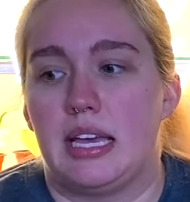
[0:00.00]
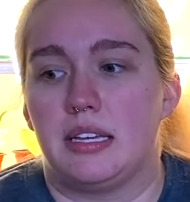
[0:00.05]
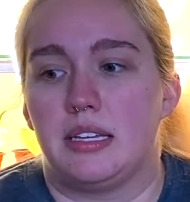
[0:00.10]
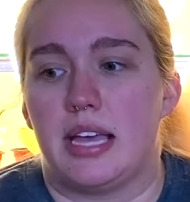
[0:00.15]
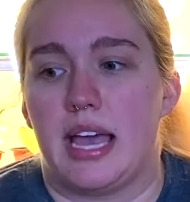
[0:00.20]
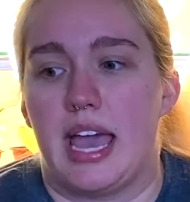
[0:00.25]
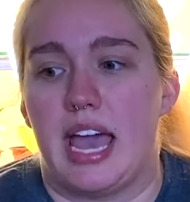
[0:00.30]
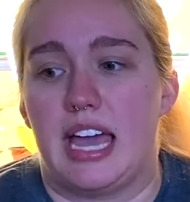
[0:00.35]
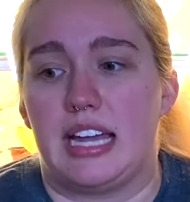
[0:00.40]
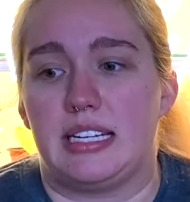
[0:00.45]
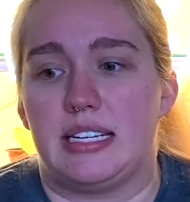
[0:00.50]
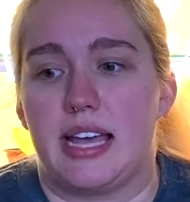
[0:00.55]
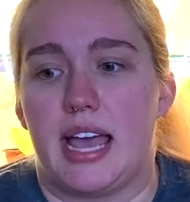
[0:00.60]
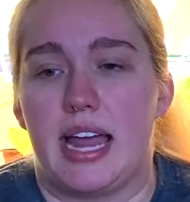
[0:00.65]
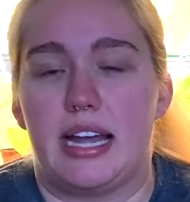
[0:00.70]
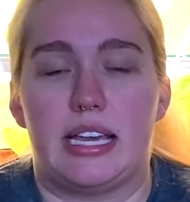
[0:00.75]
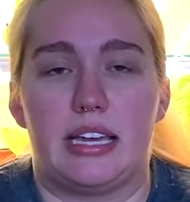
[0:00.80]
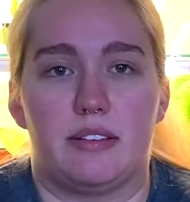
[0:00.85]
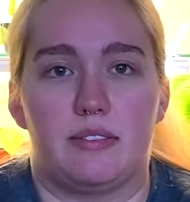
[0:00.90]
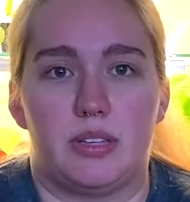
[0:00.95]
And
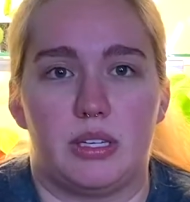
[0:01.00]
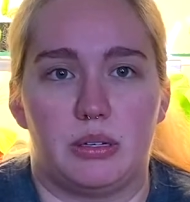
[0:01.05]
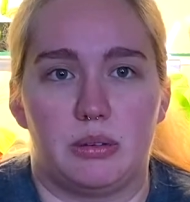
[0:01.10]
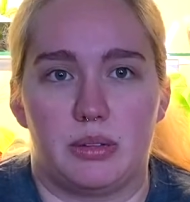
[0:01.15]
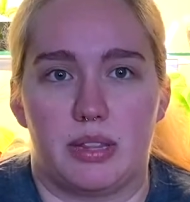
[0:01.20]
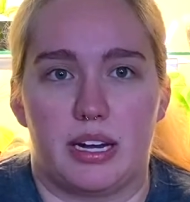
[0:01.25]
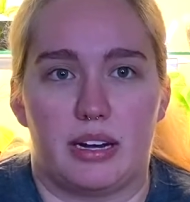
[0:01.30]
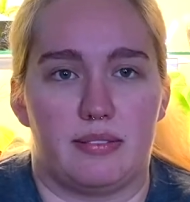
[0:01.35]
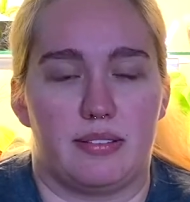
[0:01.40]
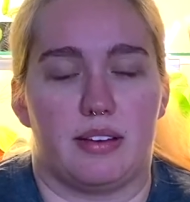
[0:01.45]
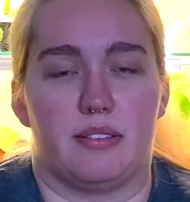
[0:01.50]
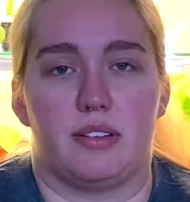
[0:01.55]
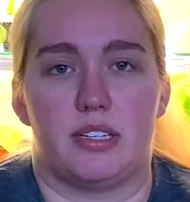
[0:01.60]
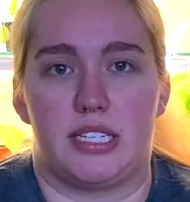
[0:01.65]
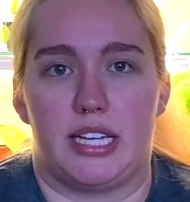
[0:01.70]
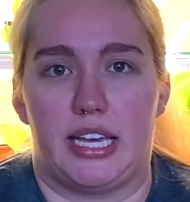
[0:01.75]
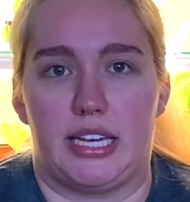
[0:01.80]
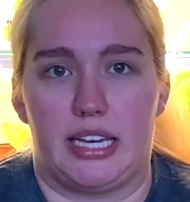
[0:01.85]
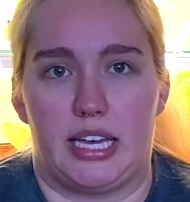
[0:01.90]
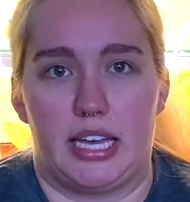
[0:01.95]
any of you that have ever
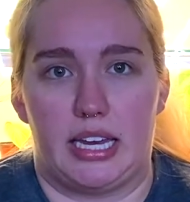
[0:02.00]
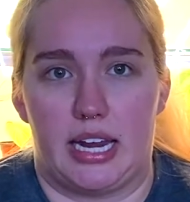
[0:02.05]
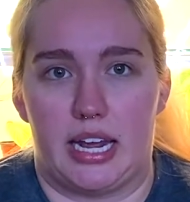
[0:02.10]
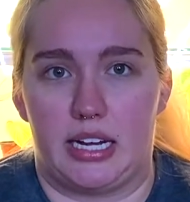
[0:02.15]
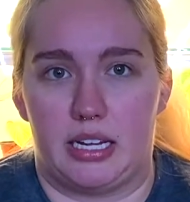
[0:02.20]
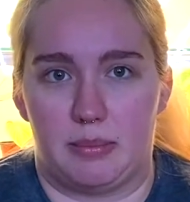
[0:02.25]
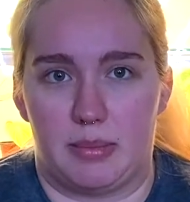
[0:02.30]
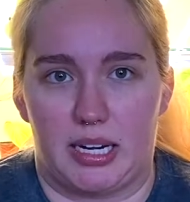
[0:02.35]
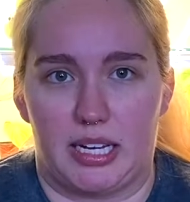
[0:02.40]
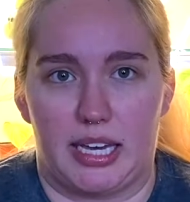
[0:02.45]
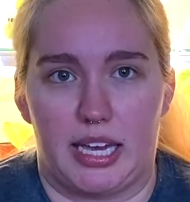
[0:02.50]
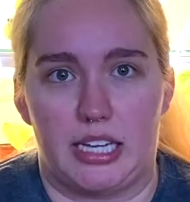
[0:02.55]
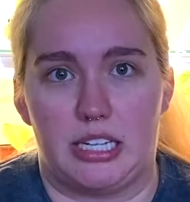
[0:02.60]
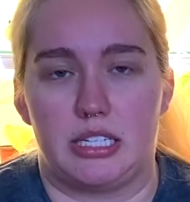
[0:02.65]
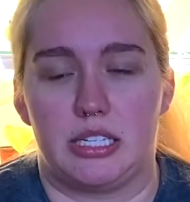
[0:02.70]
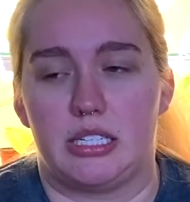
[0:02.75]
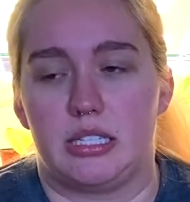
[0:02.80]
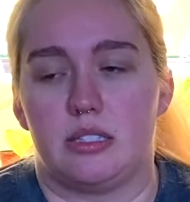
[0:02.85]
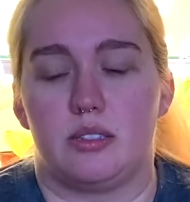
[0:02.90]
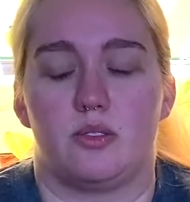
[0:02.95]
taken any
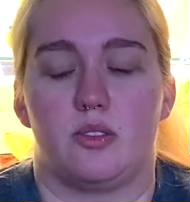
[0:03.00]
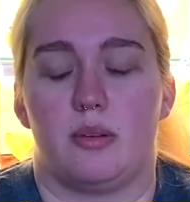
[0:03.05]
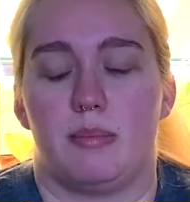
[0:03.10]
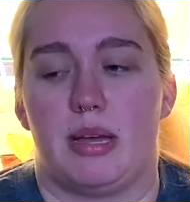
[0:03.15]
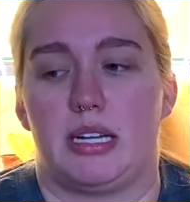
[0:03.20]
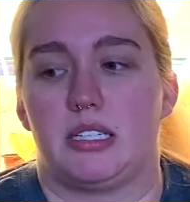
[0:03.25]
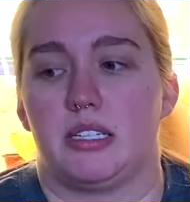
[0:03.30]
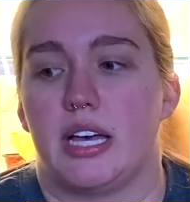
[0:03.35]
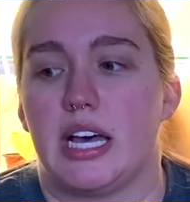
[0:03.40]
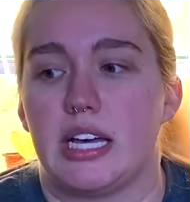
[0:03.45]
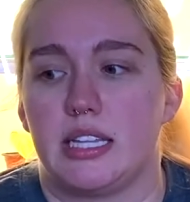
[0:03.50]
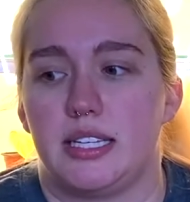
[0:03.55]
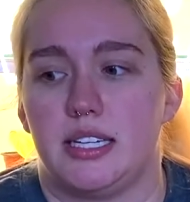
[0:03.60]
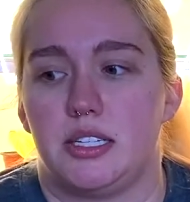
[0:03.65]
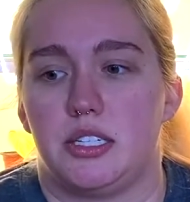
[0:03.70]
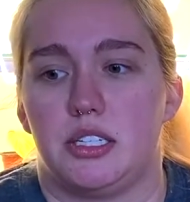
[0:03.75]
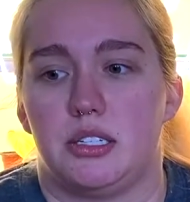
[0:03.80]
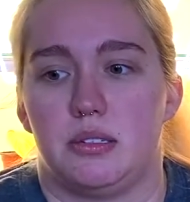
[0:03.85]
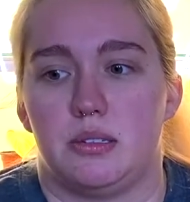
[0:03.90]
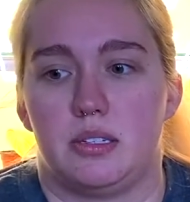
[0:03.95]
medications for mental health
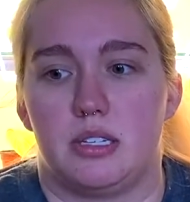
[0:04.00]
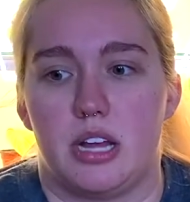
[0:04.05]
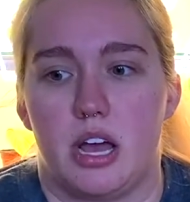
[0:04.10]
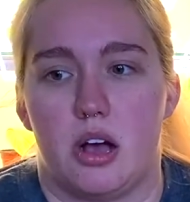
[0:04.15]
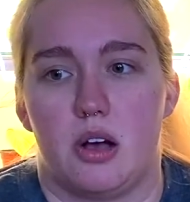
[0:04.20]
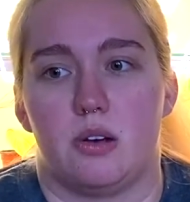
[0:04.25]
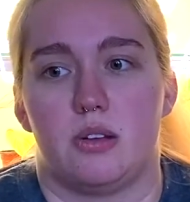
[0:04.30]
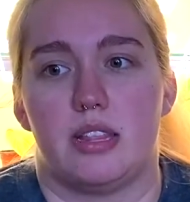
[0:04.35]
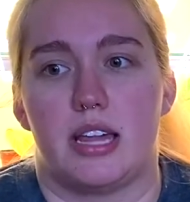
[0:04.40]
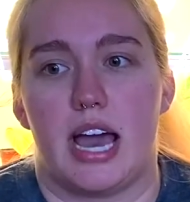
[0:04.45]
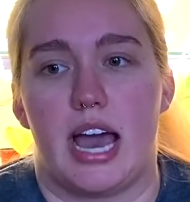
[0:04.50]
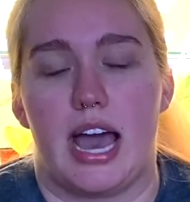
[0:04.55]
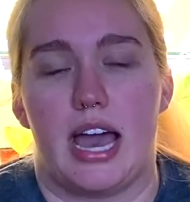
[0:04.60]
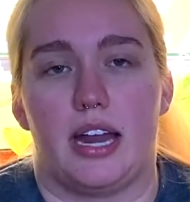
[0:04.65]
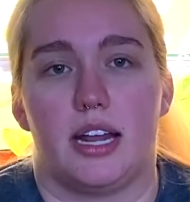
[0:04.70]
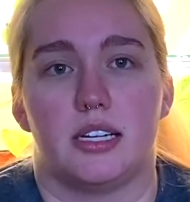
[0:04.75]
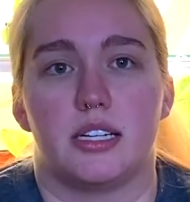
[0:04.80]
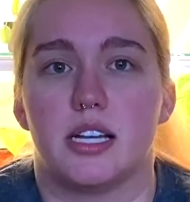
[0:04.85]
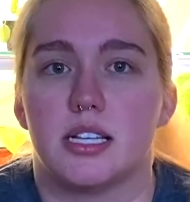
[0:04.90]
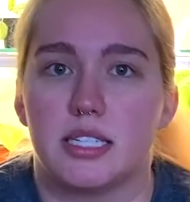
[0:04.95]
issues know that
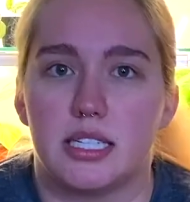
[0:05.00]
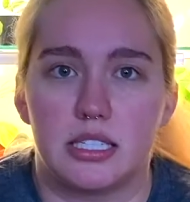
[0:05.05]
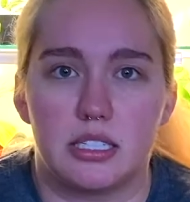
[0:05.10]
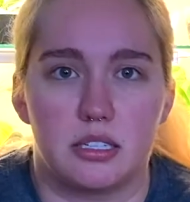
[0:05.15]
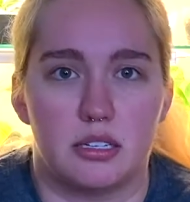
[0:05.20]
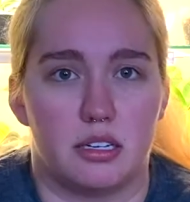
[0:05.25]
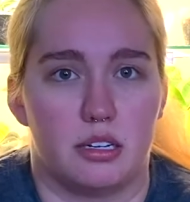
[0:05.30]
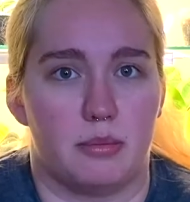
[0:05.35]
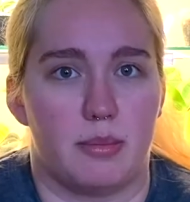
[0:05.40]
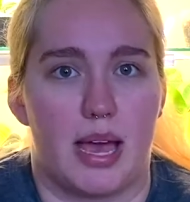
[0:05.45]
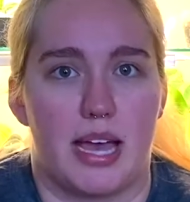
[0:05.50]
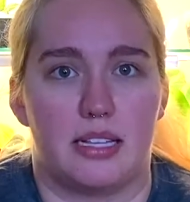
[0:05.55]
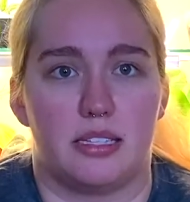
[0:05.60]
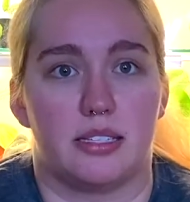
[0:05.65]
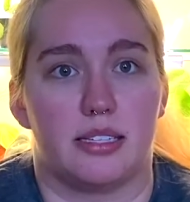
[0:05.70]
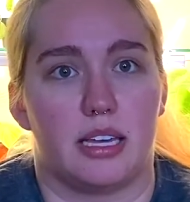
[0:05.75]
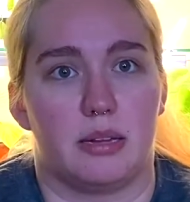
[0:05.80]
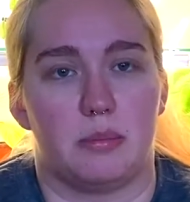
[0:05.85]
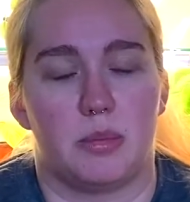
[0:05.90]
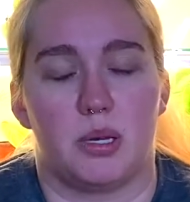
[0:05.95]
adjusting to new meds
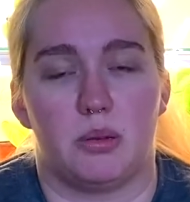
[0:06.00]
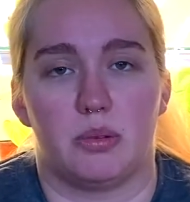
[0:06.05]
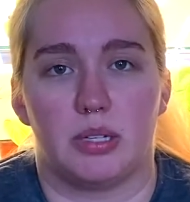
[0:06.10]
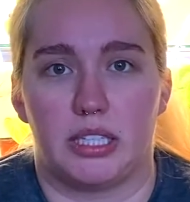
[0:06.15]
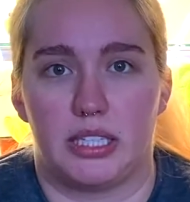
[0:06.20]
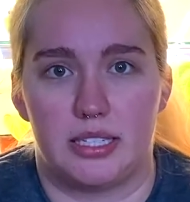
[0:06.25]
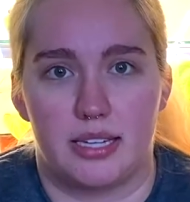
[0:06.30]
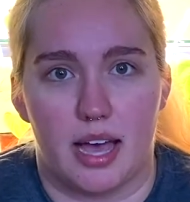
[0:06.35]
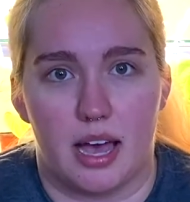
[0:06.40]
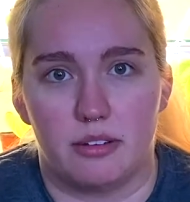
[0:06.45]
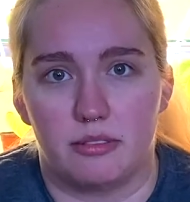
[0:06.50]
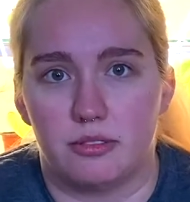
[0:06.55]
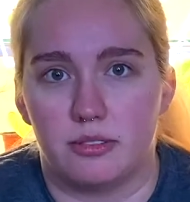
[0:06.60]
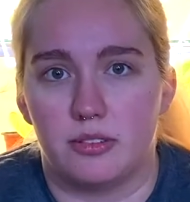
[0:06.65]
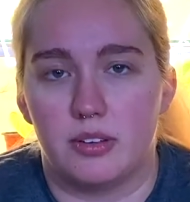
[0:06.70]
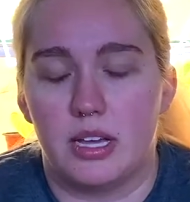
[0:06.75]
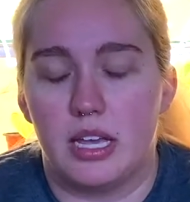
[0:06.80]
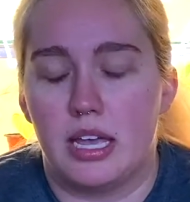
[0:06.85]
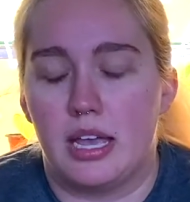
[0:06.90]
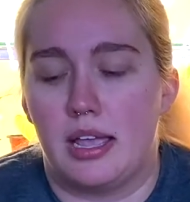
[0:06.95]
can be really tough.
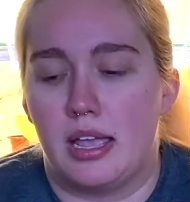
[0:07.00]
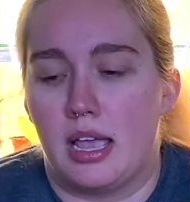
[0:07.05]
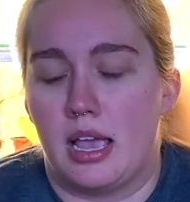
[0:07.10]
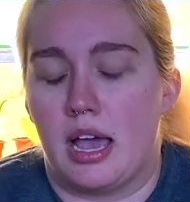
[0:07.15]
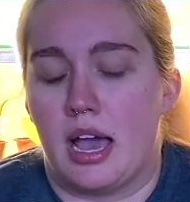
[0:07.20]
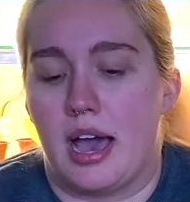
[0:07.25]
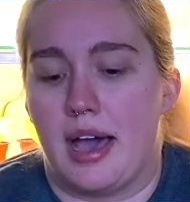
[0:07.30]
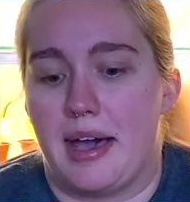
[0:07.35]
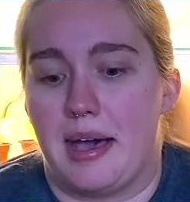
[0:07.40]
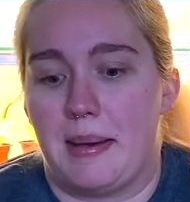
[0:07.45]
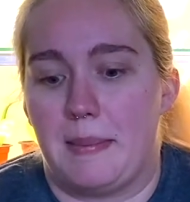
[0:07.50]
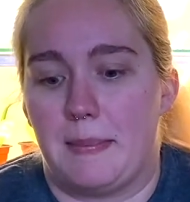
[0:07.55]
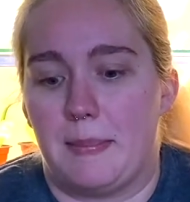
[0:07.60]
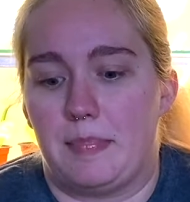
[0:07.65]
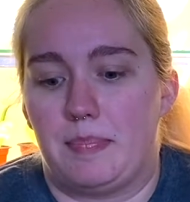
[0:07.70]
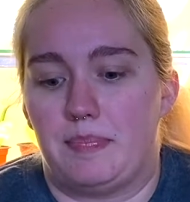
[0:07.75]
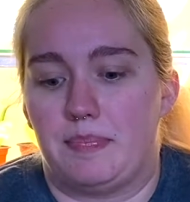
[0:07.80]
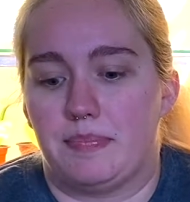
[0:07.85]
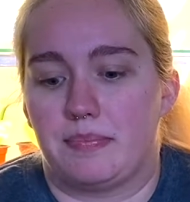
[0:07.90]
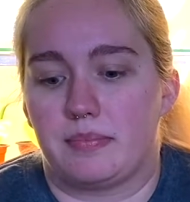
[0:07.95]

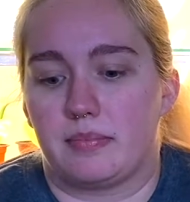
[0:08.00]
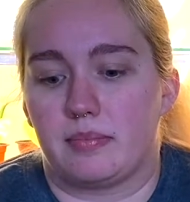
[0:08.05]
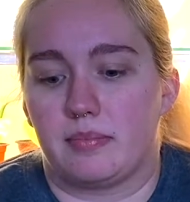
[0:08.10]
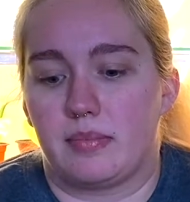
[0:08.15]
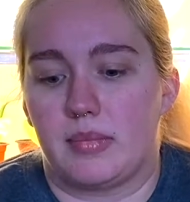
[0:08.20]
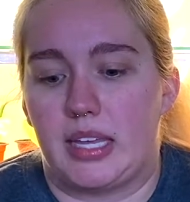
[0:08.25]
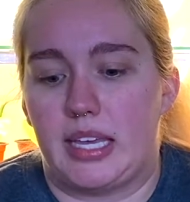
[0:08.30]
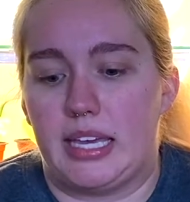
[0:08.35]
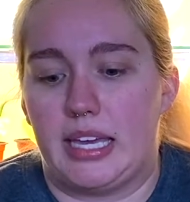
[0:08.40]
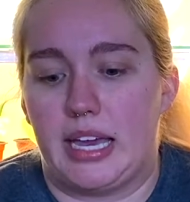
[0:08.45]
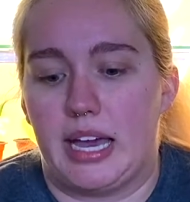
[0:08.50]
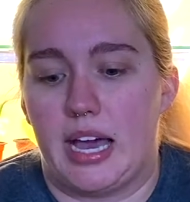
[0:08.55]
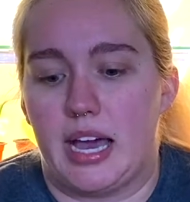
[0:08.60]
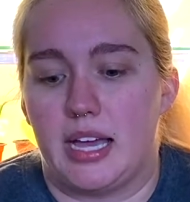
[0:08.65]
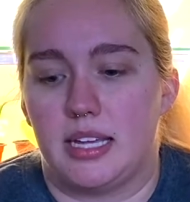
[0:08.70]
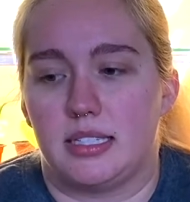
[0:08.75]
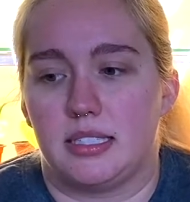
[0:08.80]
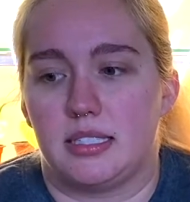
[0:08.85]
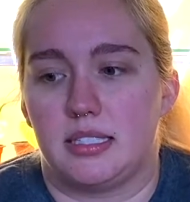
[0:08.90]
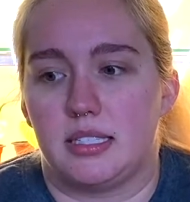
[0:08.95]

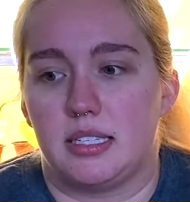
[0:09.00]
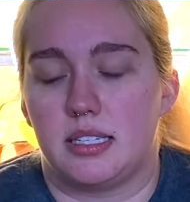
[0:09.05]
And